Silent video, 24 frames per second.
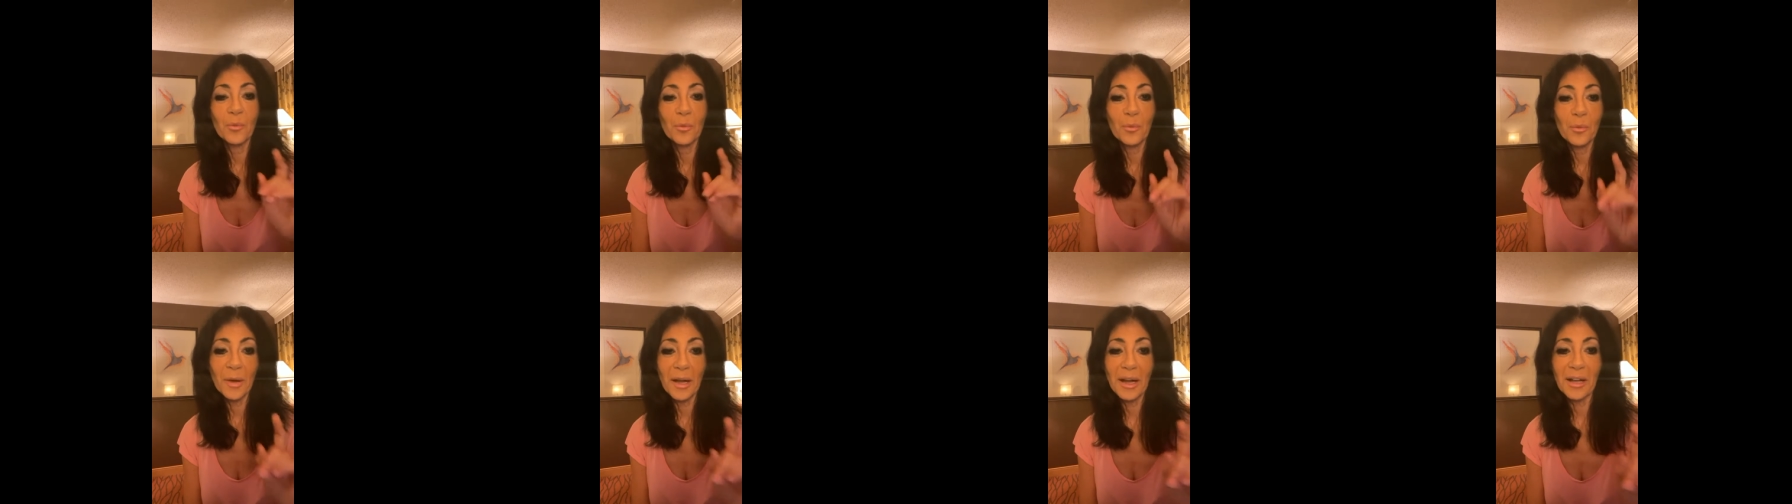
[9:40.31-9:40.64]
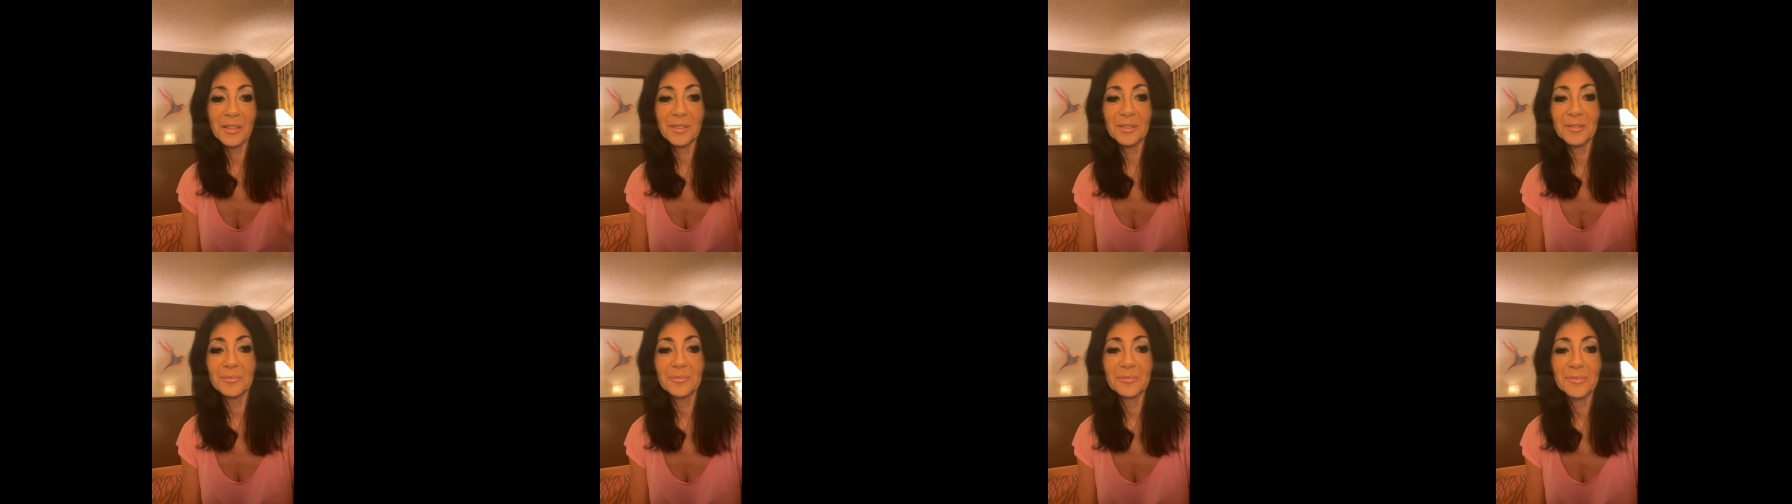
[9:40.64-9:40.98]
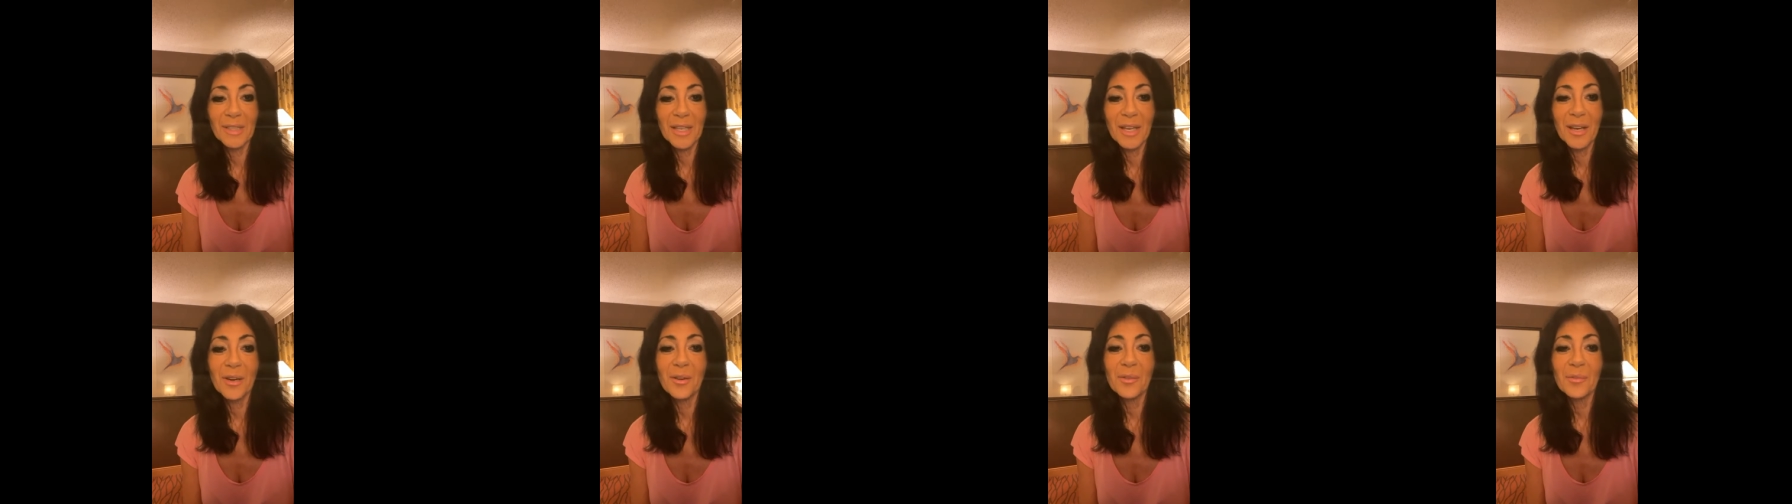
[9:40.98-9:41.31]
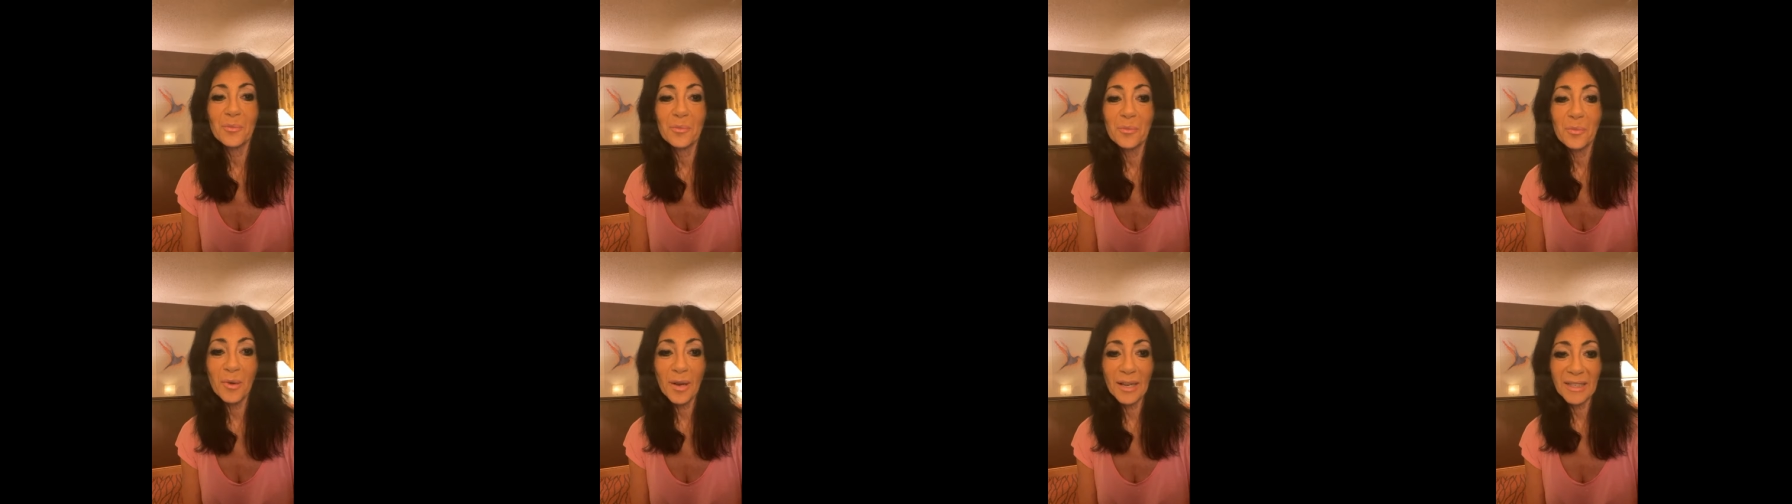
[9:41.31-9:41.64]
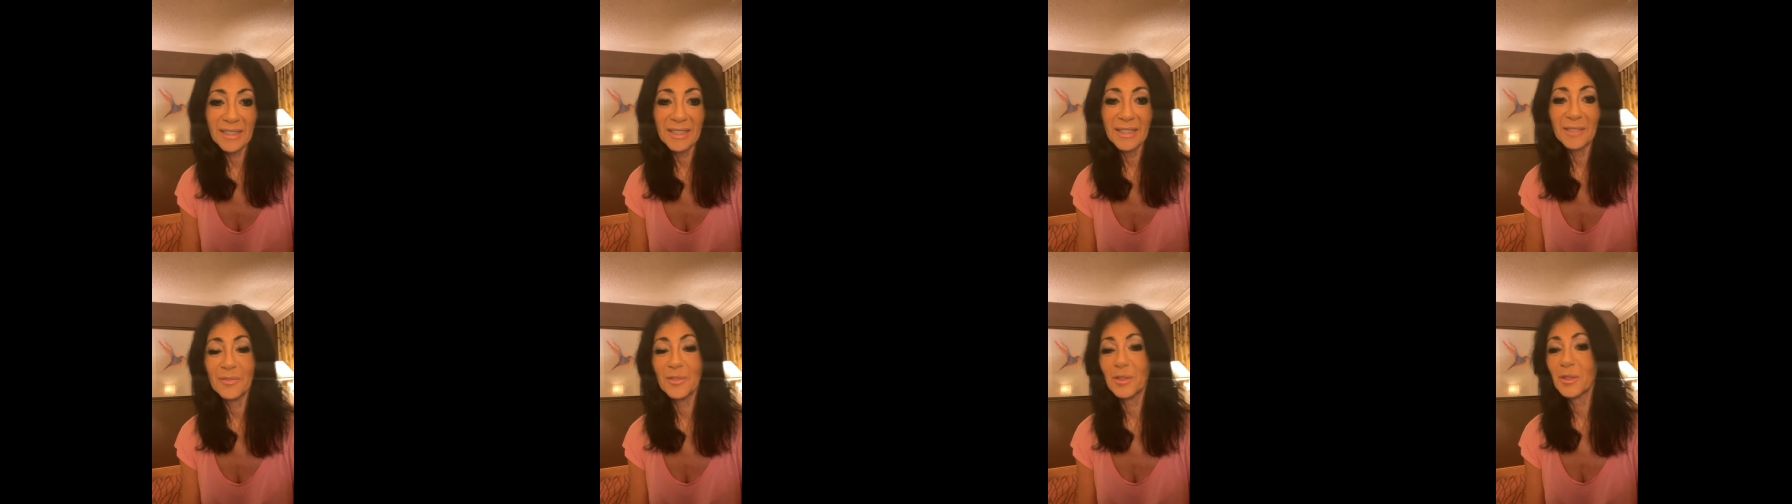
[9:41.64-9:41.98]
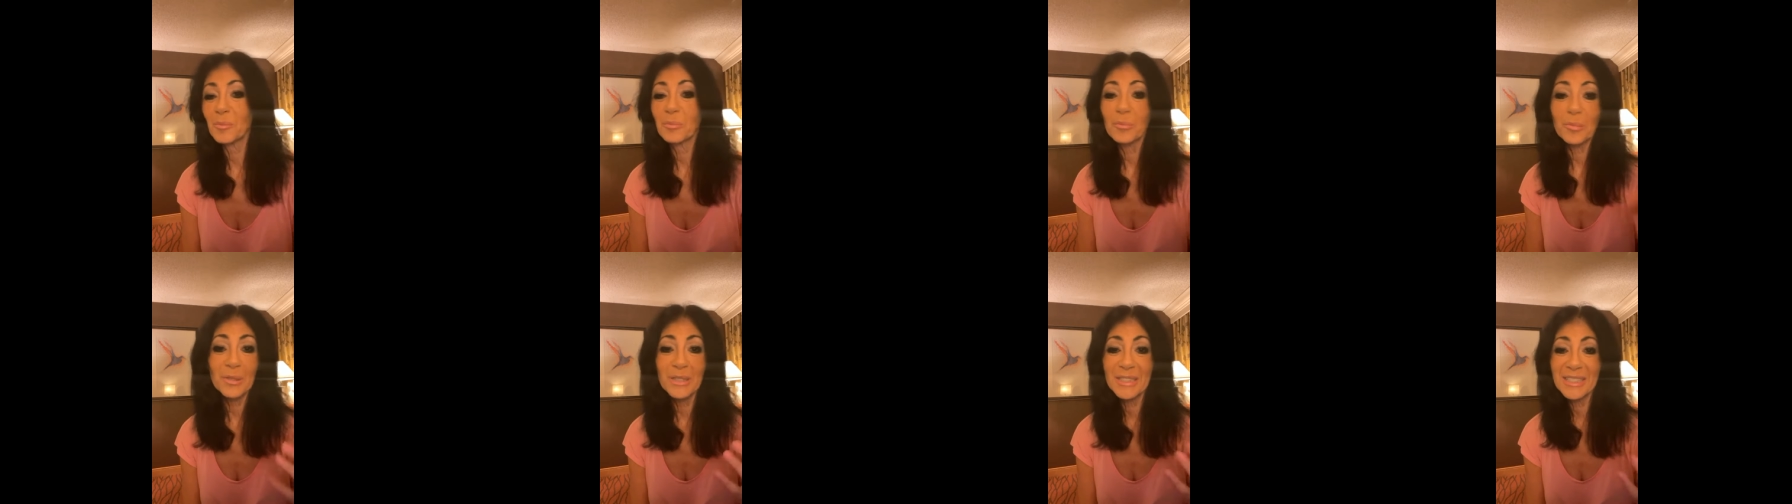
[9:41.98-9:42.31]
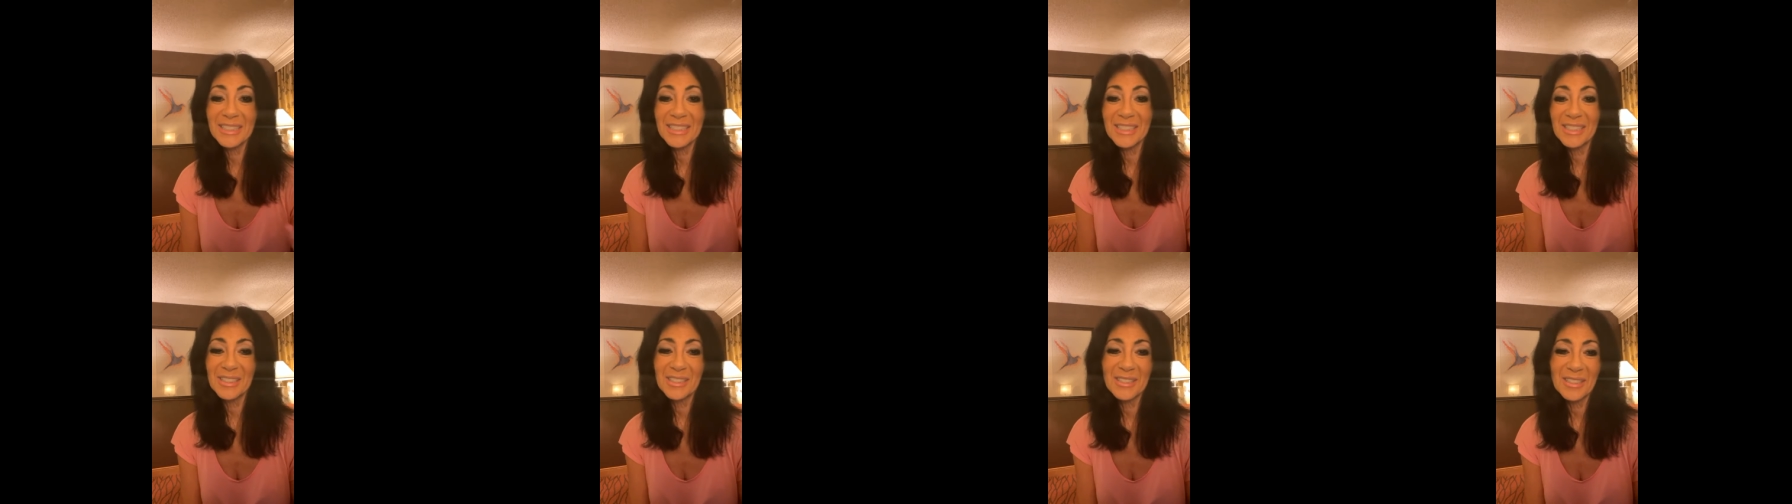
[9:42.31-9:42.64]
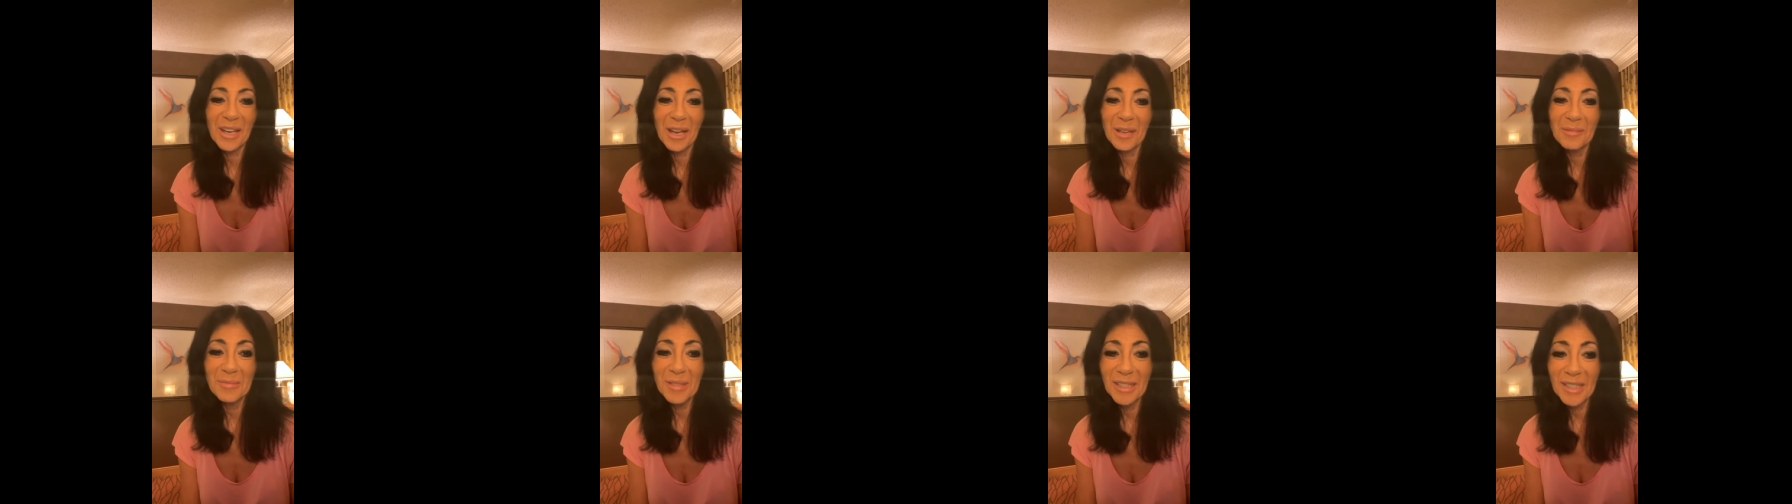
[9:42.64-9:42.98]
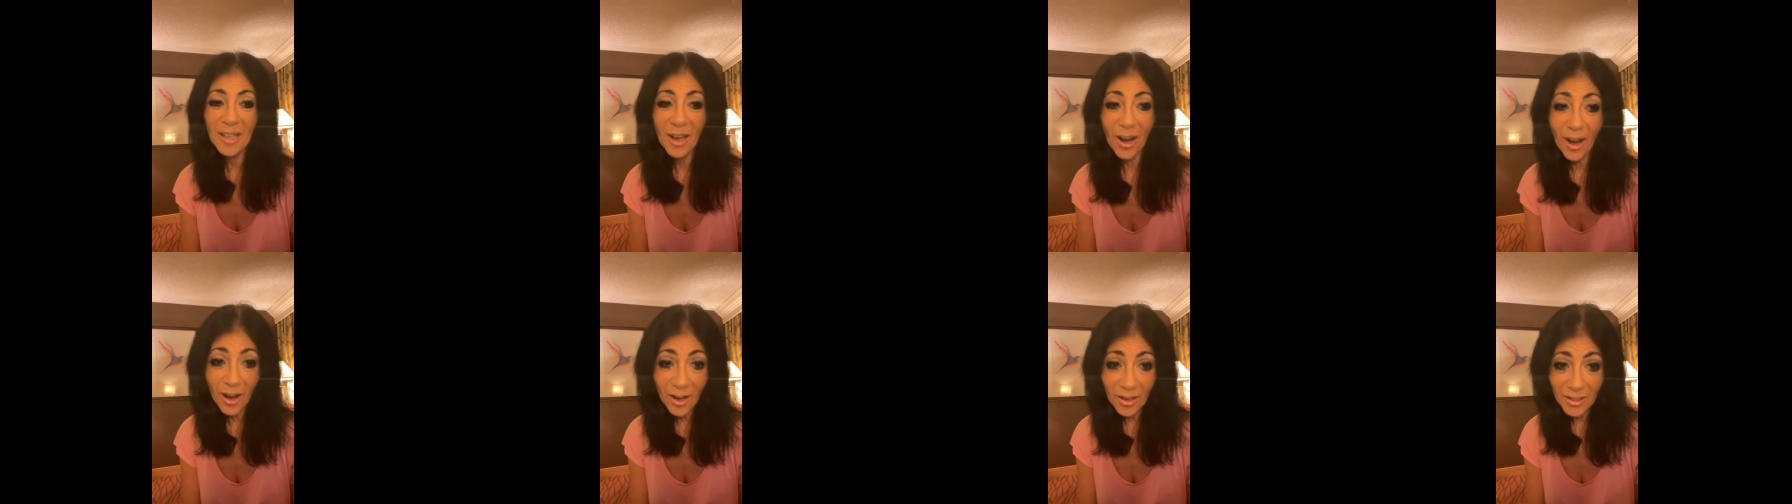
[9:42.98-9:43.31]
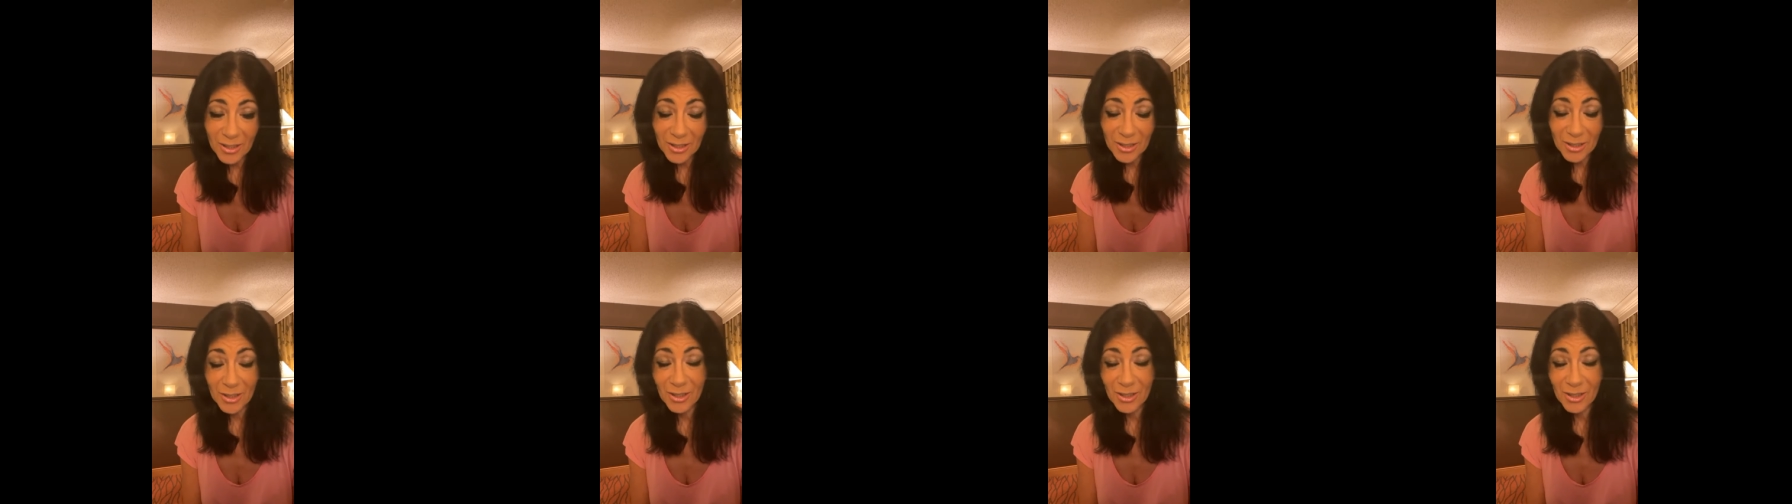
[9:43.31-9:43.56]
Well, what if your prince in shining ar-